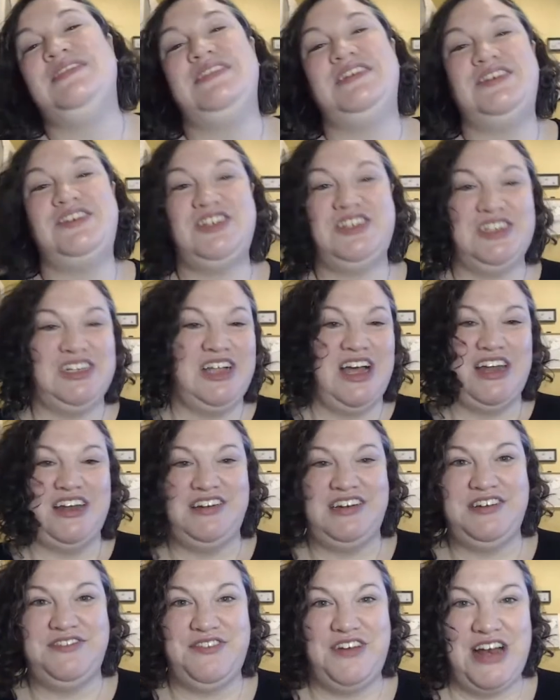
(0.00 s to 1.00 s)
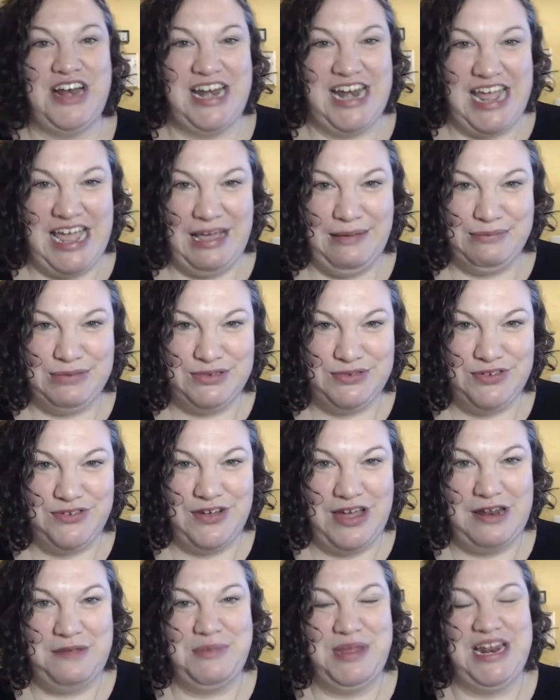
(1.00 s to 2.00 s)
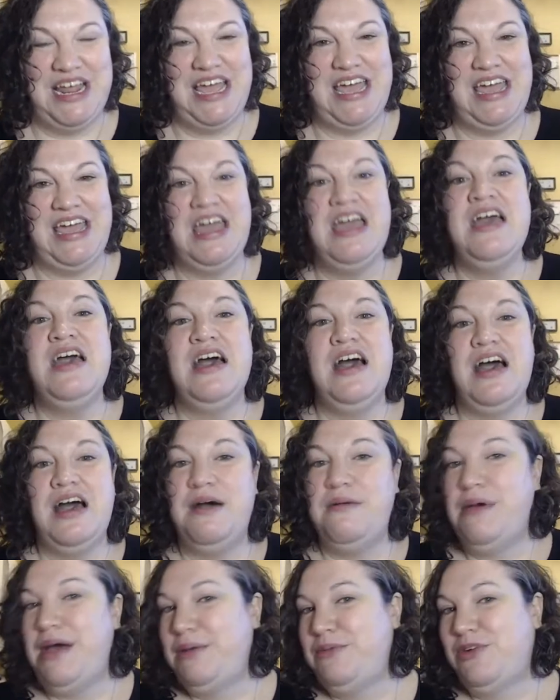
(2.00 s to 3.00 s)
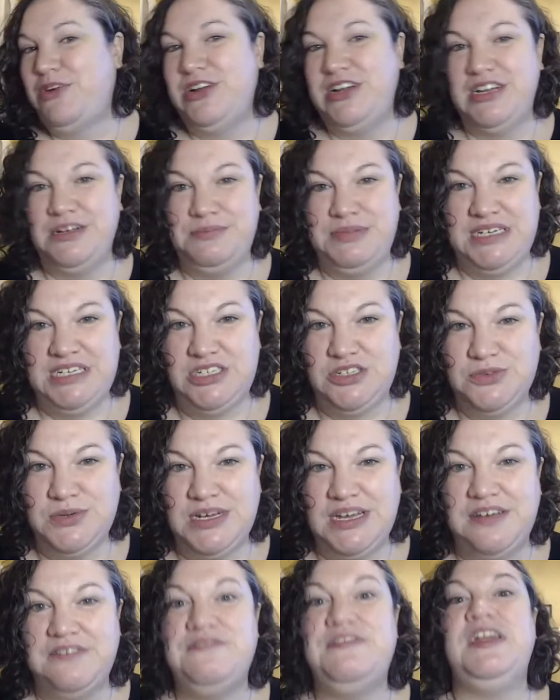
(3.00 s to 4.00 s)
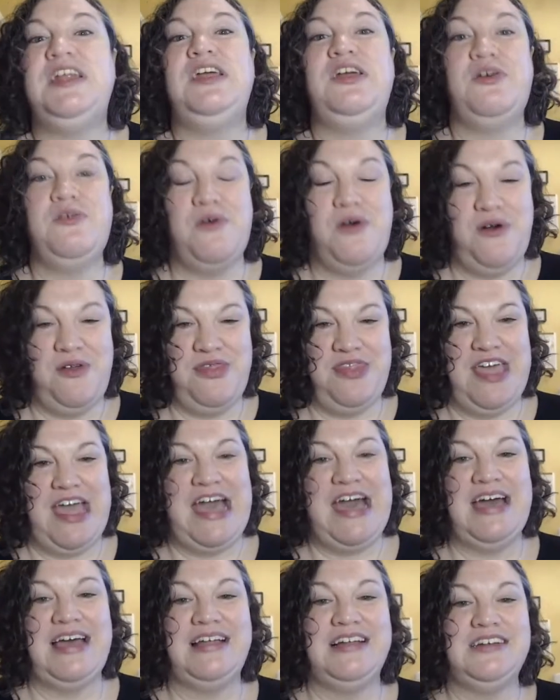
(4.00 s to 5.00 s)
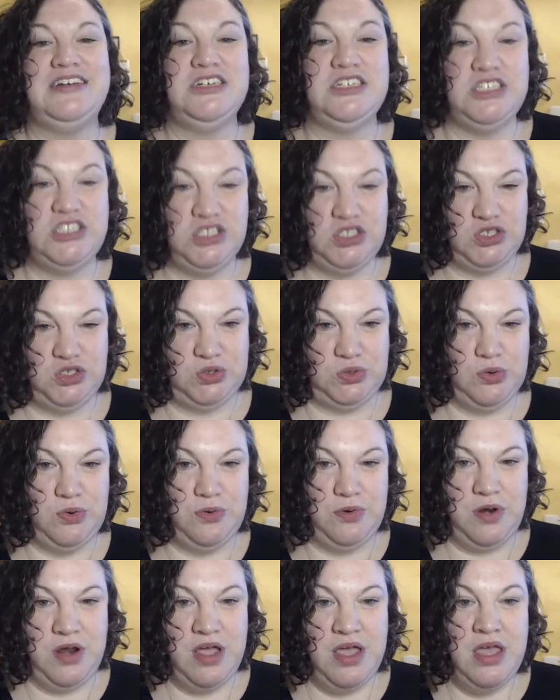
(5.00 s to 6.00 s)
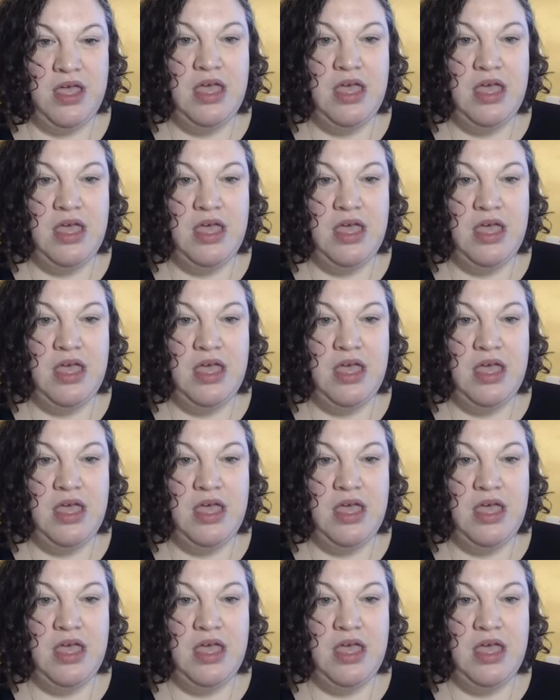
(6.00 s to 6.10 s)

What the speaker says: There's a lot of different names for vitamin A. I'm going to be doing a video on that soon.